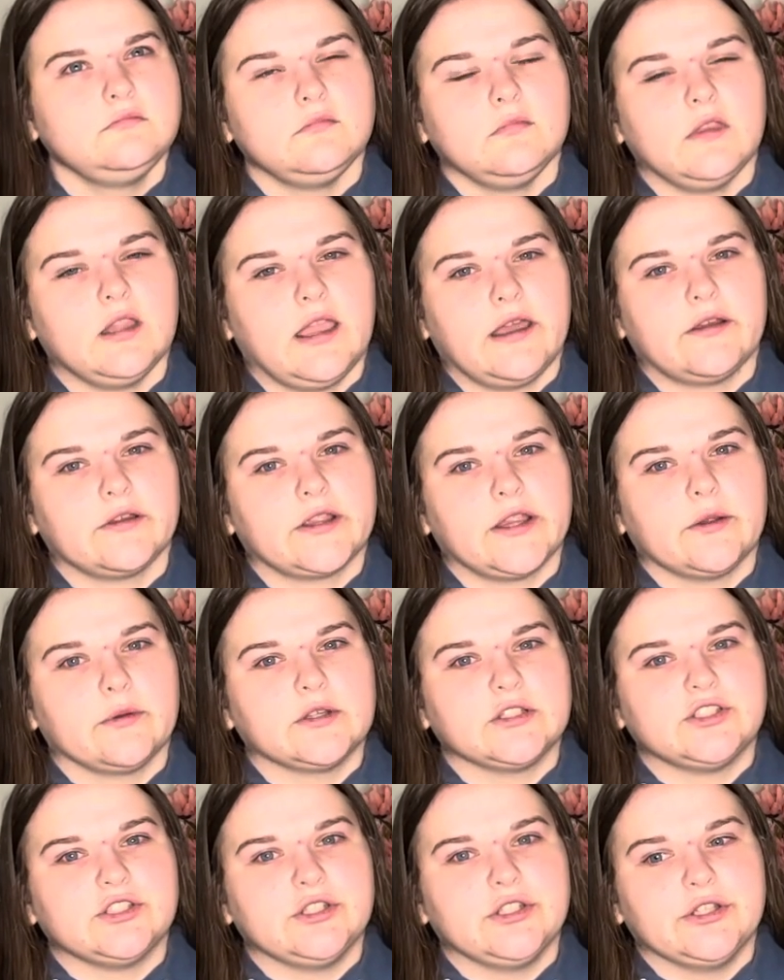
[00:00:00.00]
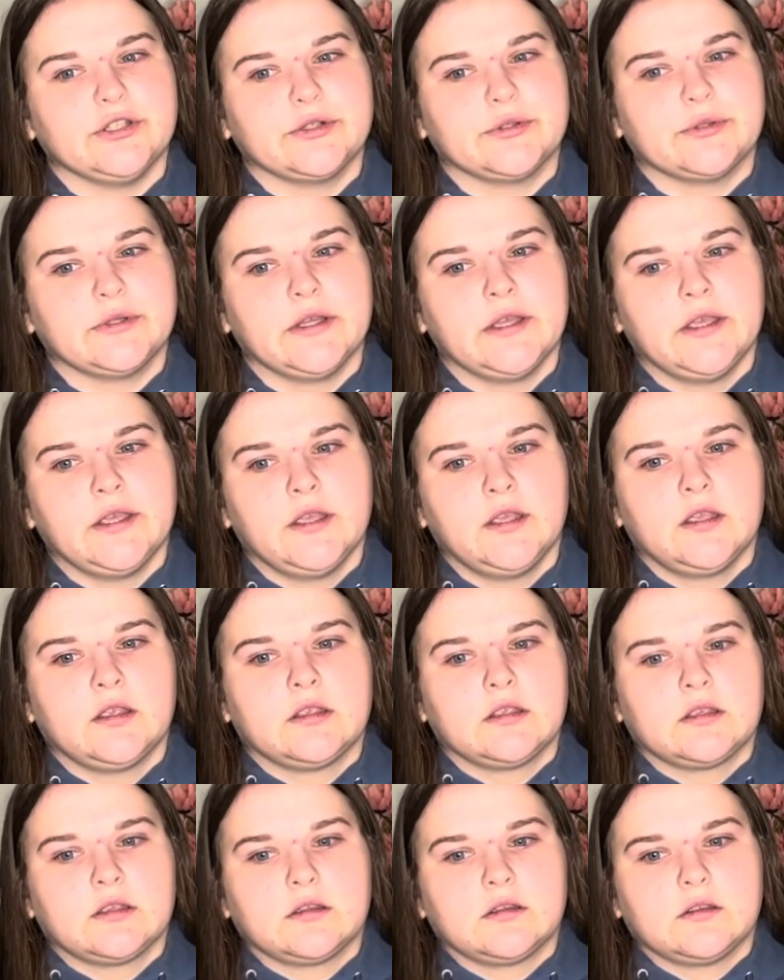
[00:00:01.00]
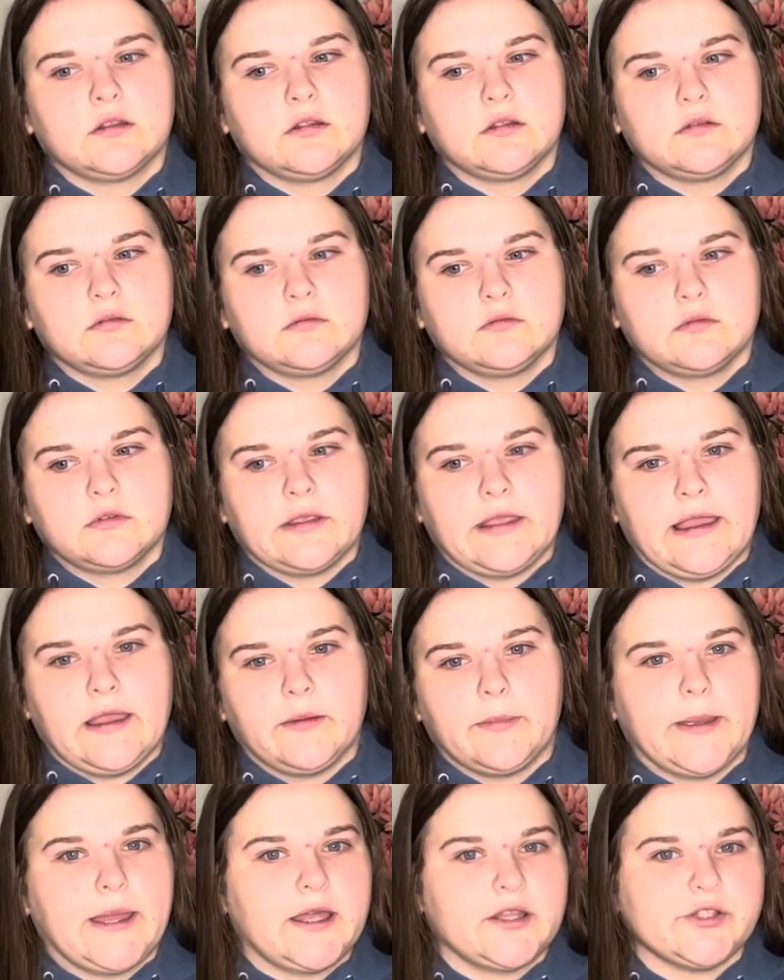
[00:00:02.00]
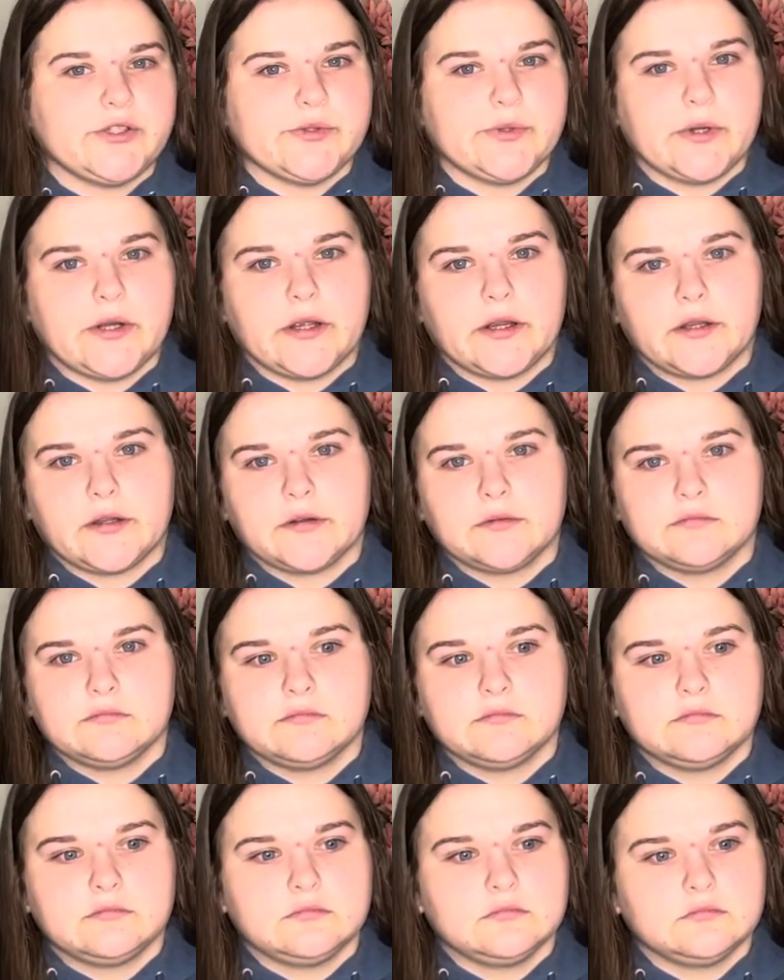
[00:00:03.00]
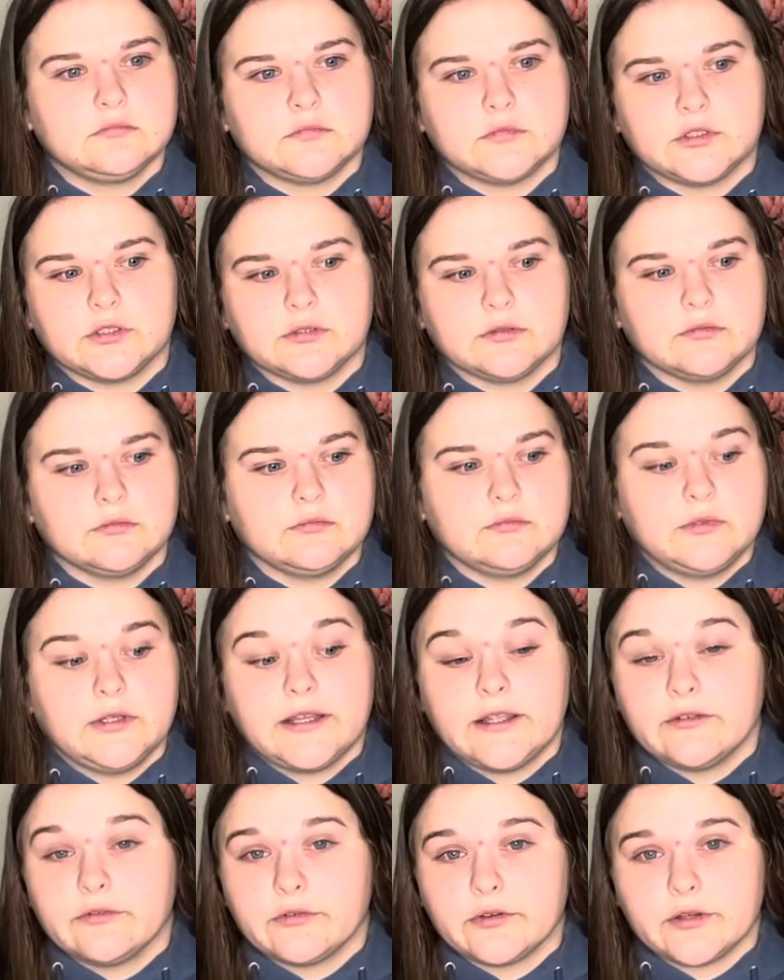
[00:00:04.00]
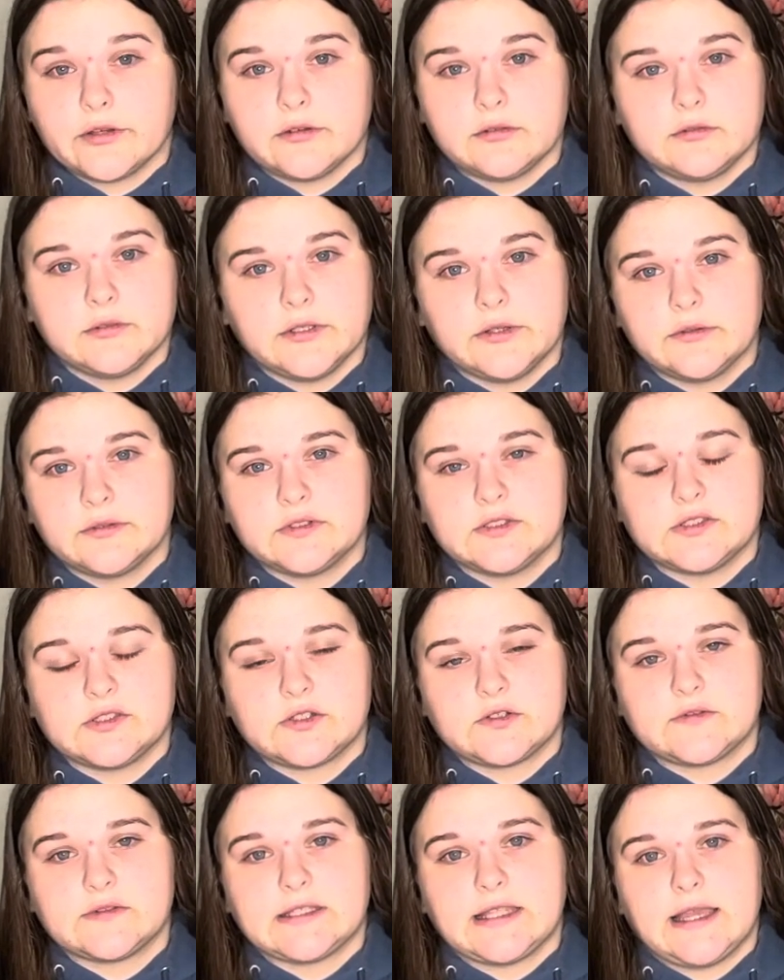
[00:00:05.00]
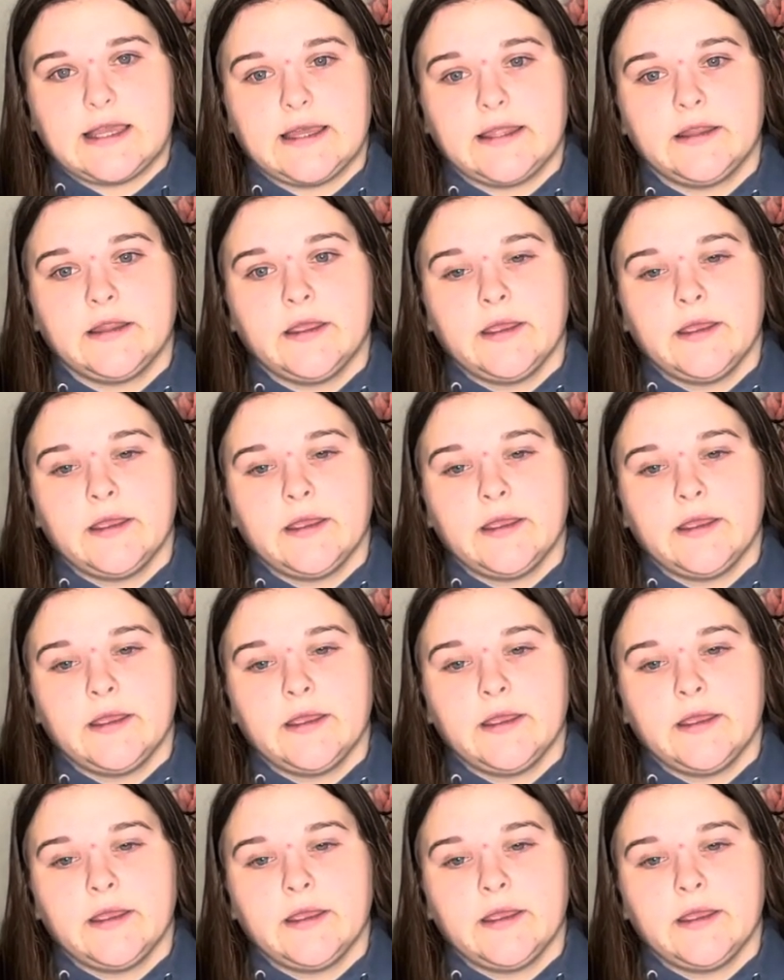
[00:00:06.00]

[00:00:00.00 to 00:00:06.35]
I don't care what you do, how bad you are, or whatever. No one deserves that.